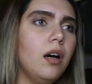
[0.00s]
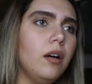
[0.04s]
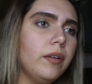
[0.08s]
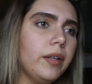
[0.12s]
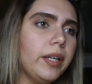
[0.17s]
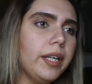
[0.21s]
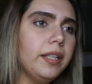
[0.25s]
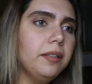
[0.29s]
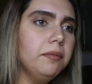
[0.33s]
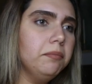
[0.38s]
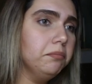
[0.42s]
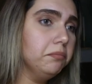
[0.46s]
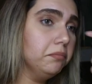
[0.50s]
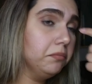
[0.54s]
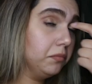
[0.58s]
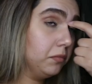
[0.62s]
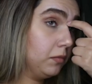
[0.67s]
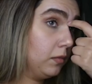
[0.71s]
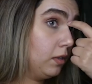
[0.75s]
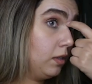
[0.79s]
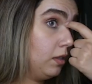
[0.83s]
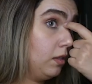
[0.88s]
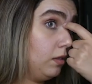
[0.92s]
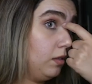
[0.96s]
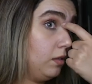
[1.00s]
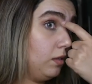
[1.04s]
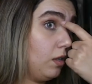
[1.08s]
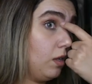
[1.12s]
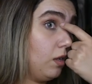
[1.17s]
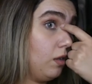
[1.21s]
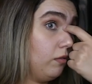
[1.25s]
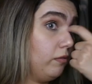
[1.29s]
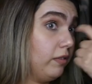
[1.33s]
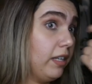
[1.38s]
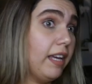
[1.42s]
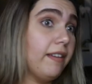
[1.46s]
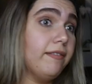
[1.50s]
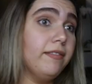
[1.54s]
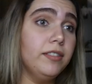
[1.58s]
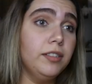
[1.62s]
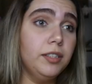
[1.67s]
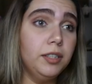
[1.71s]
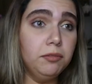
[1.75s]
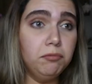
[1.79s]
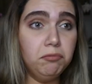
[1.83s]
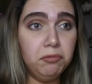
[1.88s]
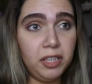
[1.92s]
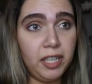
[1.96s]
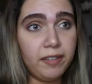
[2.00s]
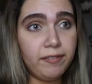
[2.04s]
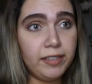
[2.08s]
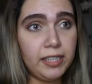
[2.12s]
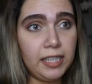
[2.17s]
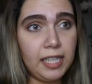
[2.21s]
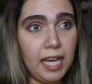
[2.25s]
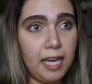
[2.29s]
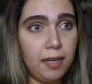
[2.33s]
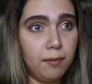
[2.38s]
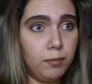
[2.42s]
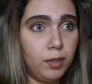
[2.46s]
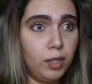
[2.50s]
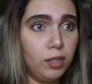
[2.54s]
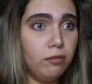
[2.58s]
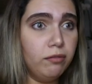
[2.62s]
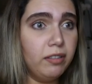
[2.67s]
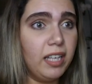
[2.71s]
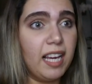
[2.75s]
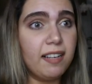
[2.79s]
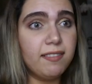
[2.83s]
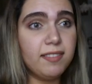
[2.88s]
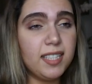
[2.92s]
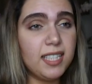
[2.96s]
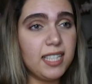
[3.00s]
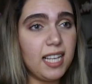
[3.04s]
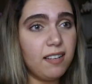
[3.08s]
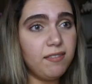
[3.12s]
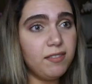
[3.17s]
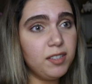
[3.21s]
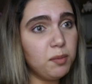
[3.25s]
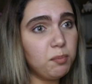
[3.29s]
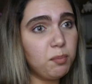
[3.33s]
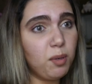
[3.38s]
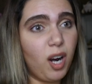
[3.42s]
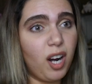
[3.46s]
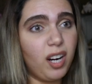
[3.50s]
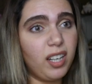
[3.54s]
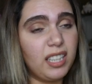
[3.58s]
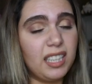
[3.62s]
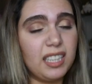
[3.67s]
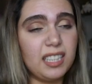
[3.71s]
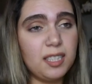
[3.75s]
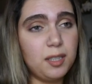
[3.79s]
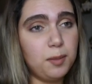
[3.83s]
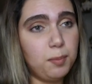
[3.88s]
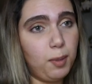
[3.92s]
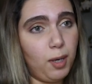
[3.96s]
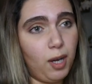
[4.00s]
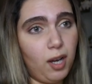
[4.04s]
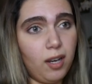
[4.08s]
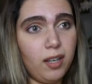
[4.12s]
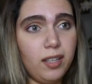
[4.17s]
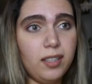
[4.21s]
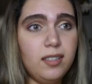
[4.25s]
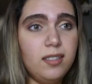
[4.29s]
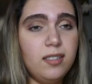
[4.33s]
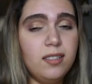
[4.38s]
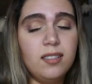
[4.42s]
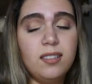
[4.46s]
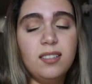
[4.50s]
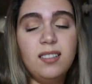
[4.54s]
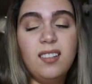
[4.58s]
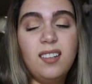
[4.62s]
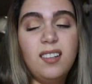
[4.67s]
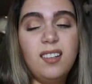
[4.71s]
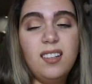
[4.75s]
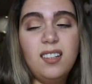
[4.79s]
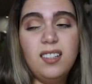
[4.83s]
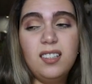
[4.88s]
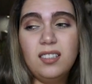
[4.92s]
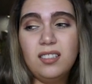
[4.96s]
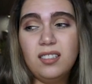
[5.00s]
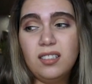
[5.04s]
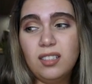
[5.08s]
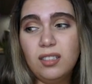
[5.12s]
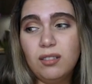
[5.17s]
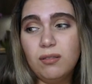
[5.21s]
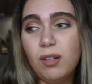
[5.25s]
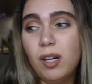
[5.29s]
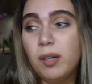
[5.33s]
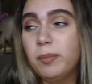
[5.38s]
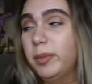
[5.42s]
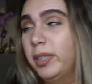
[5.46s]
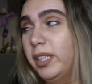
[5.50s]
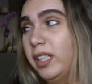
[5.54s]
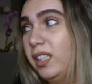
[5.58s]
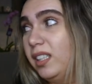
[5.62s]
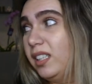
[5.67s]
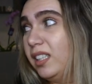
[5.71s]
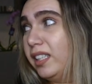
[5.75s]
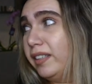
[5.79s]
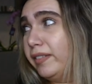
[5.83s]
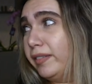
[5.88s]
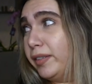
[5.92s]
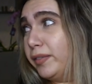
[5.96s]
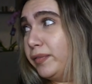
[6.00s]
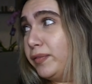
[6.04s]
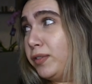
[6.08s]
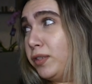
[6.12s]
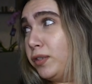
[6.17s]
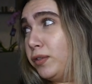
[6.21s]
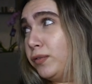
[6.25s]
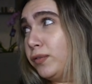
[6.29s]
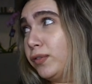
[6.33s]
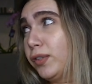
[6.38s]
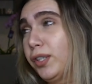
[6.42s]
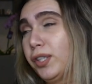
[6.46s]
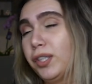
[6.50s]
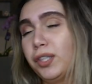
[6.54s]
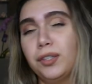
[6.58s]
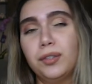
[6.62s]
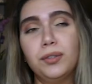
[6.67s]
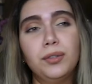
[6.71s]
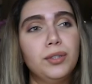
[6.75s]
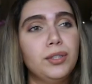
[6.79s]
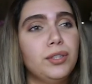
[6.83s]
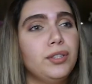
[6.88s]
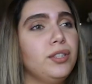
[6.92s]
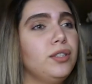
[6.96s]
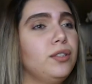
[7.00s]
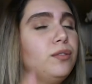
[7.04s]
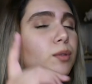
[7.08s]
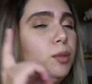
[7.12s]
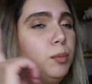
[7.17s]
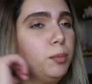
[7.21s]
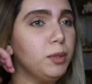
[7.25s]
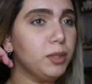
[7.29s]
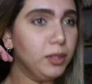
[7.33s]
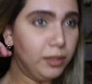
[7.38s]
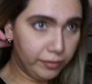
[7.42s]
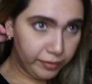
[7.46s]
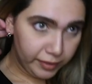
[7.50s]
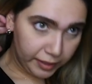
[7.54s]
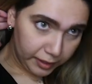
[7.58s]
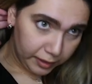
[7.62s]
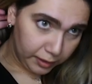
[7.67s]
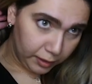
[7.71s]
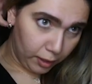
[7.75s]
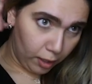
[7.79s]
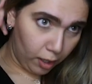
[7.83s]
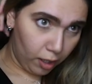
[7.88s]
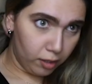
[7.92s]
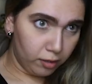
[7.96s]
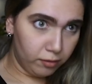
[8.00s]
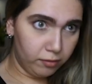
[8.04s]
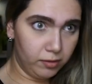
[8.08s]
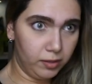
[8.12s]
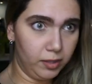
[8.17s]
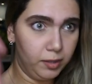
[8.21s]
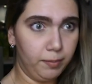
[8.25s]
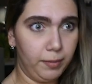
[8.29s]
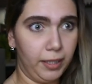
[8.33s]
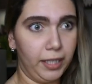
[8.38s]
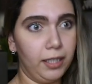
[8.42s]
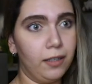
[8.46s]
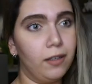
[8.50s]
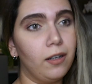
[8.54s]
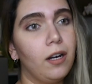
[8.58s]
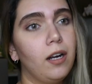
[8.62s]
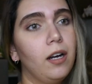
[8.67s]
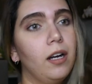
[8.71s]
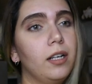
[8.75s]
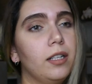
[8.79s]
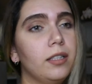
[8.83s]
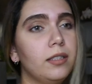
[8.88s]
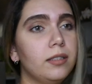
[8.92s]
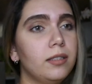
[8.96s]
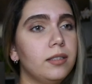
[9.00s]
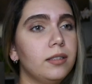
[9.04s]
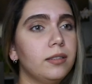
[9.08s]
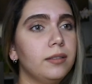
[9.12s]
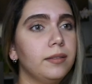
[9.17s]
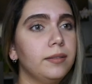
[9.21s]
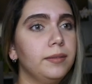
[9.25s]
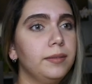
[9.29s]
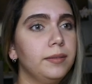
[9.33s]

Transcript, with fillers: Okay. So we have a, we have a Lambo. We have seven parking spots. Do you want me to leave a few for you, or do you want me to fill it all with my cars?